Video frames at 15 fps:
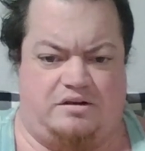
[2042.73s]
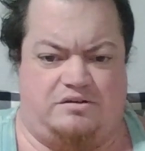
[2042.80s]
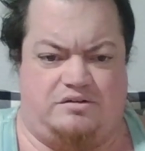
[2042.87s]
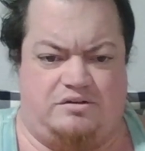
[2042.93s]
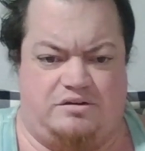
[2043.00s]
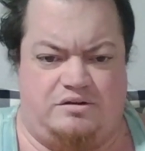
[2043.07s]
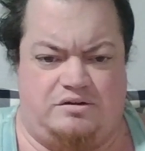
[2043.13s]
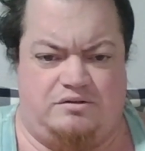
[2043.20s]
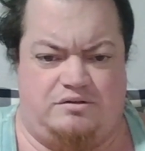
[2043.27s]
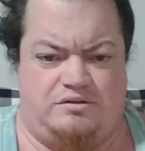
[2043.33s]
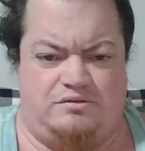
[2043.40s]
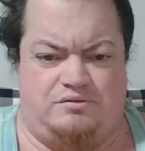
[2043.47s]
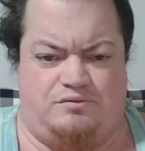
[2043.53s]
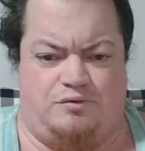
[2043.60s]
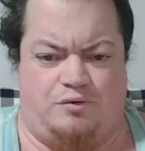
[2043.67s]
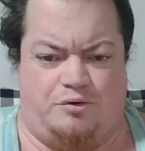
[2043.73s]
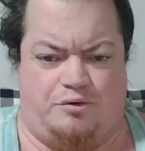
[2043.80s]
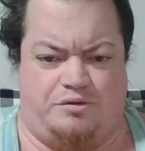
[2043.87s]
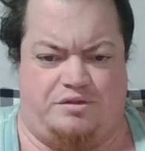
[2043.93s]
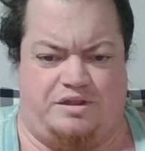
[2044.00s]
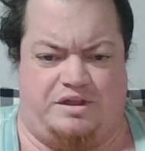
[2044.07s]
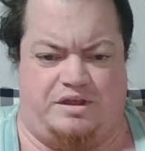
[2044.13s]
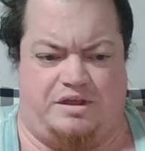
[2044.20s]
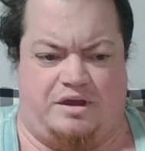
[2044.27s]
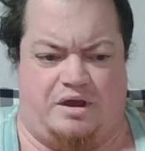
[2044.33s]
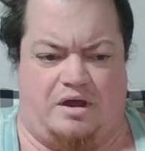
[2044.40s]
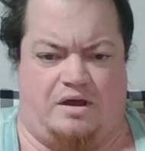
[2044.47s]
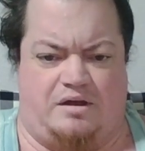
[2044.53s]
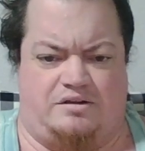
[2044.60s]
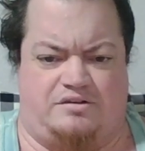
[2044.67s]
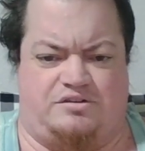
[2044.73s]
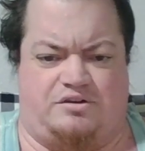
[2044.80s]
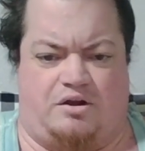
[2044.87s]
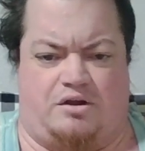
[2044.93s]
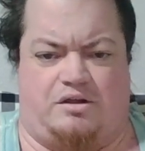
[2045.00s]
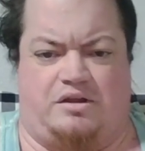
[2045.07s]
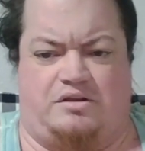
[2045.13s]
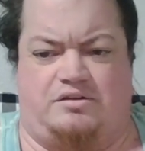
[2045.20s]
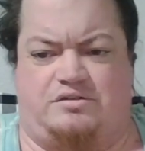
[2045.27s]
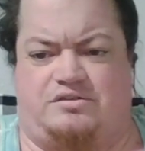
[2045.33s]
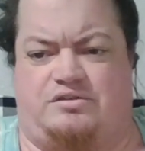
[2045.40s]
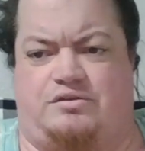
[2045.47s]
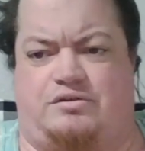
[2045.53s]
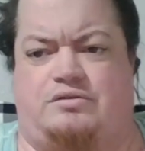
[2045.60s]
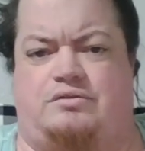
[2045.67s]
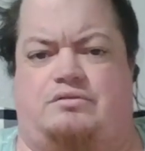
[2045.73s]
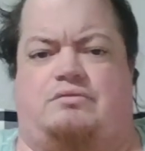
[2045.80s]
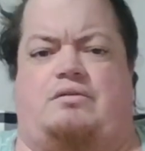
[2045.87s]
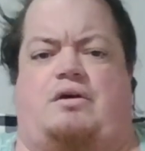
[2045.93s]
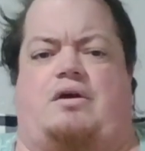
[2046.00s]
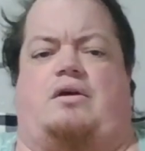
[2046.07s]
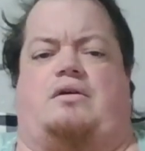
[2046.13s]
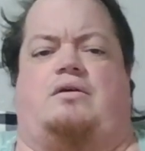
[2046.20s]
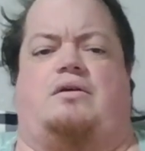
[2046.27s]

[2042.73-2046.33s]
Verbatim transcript: get for the uh, stockings. Okay.